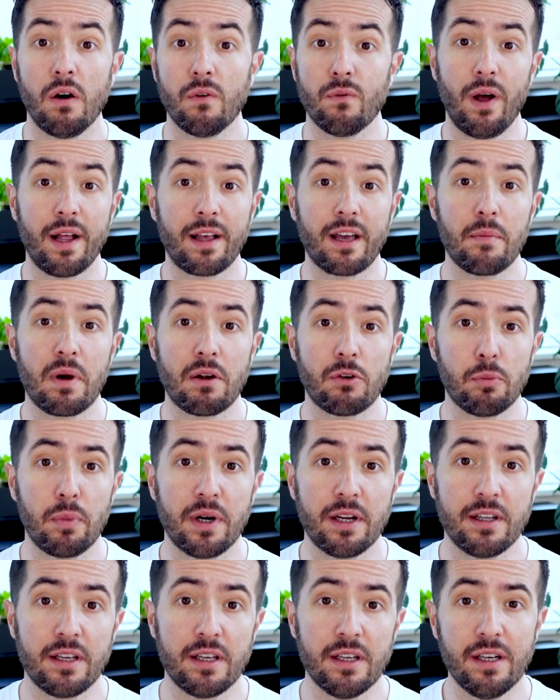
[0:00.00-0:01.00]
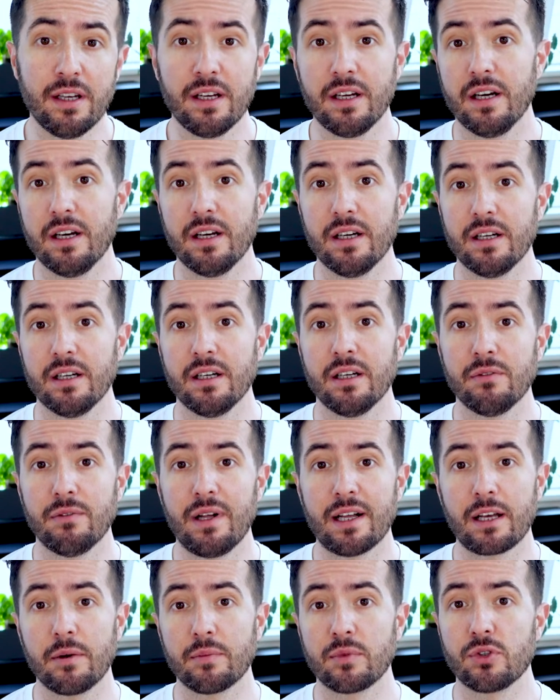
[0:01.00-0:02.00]
Welcome everybody.
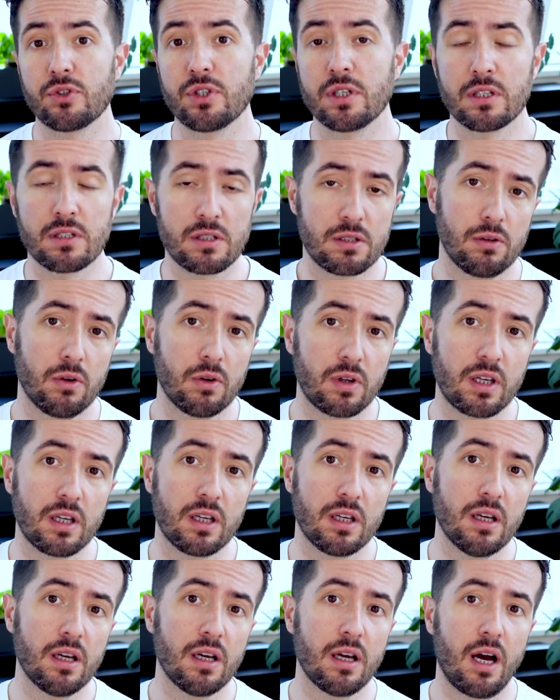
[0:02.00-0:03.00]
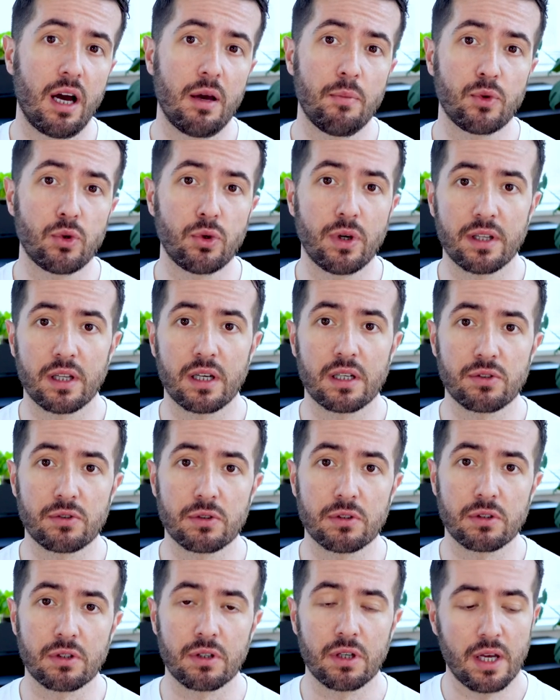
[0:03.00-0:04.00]
Welcome to Genius Loci. I'm Tuyan
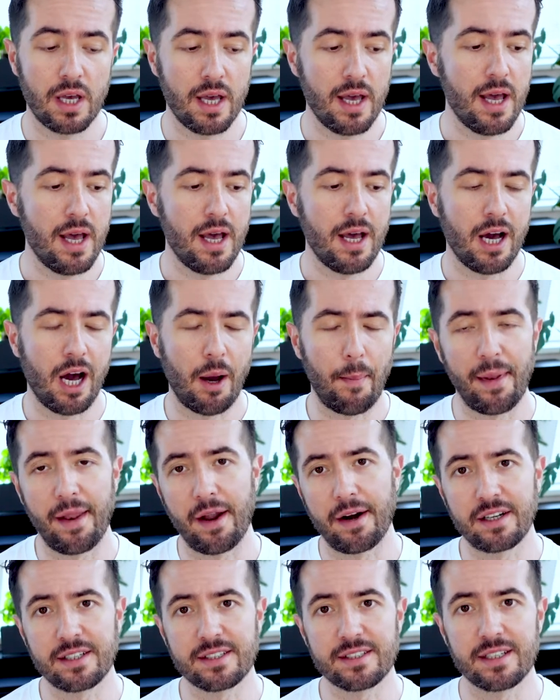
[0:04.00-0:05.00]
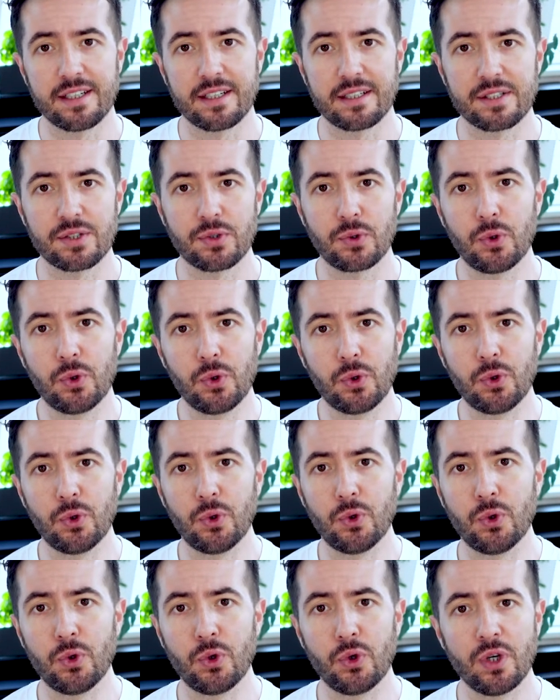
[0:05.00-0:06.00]
Ertürk. I'm an architect
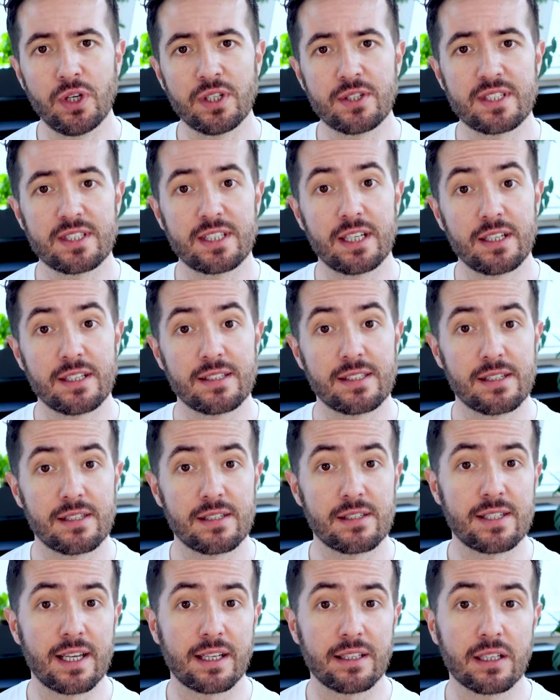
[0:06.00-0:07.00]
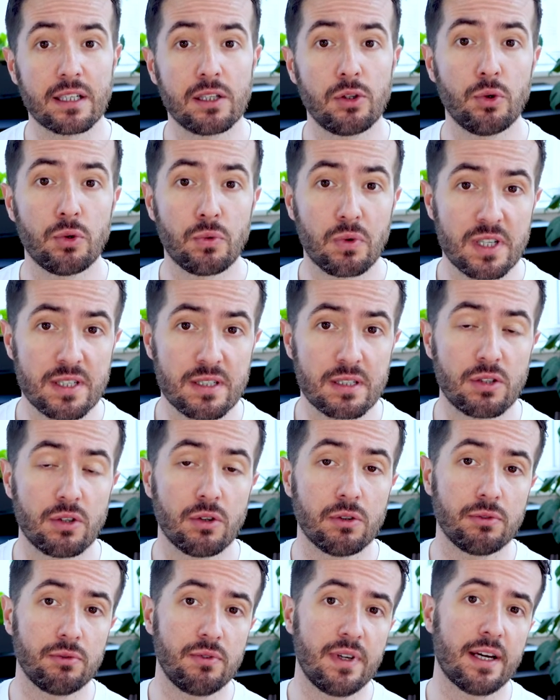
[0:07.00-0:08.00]
who studied at the Technical University
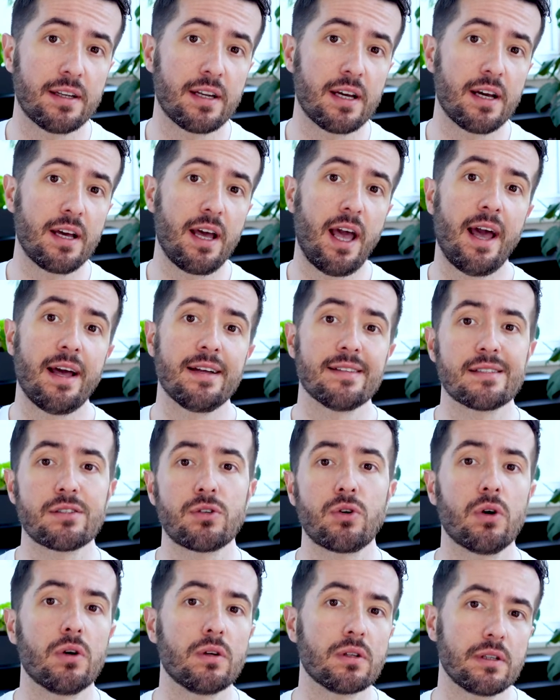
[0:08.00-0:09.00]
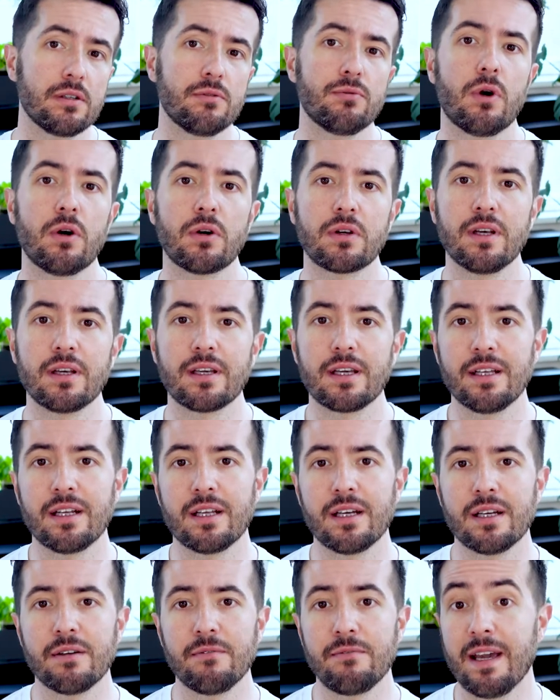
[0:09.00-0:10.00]
of Vienna and currently working in
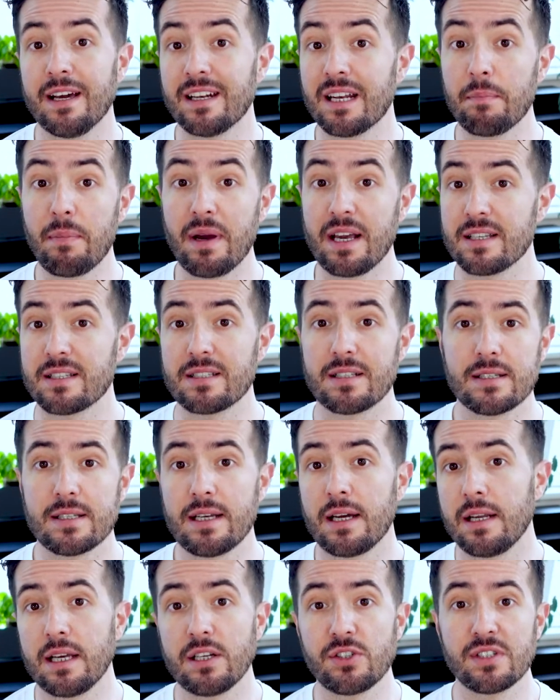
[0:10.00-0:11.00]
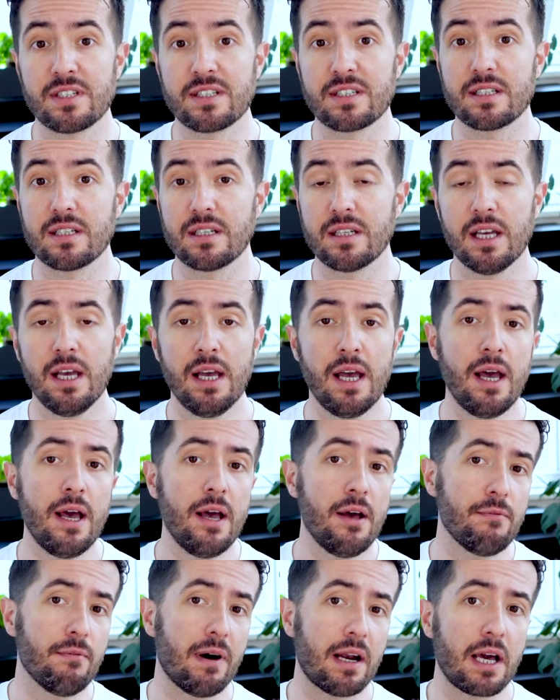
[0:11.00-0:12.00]
a Vienna-based design agency
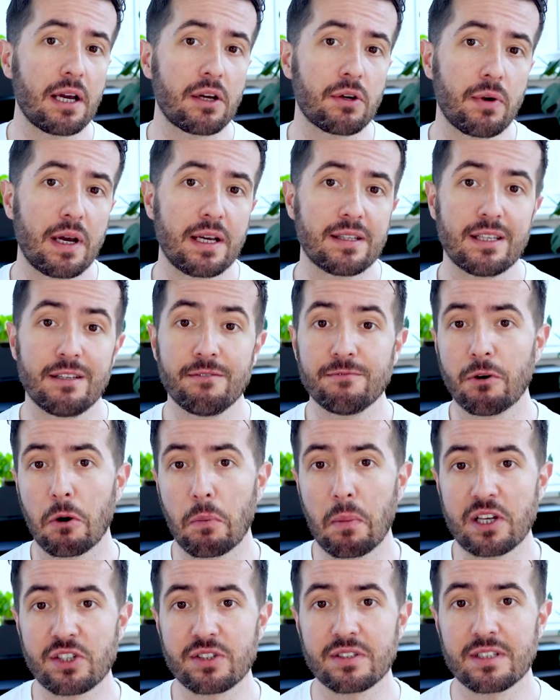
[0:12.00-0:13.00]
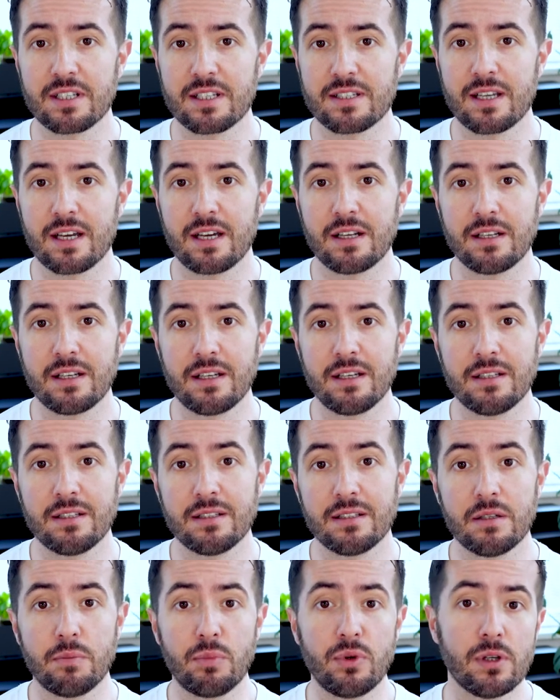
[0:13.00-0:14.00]
where I create information design
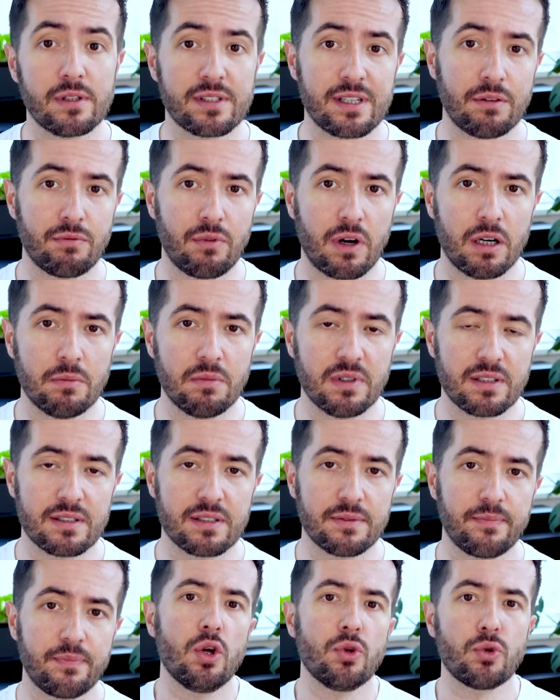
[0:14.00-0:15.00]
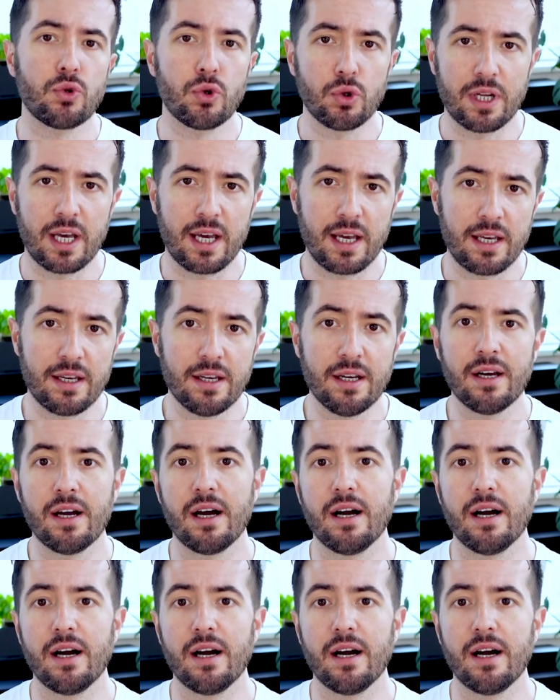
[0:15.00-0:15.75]
in the built environment. Today,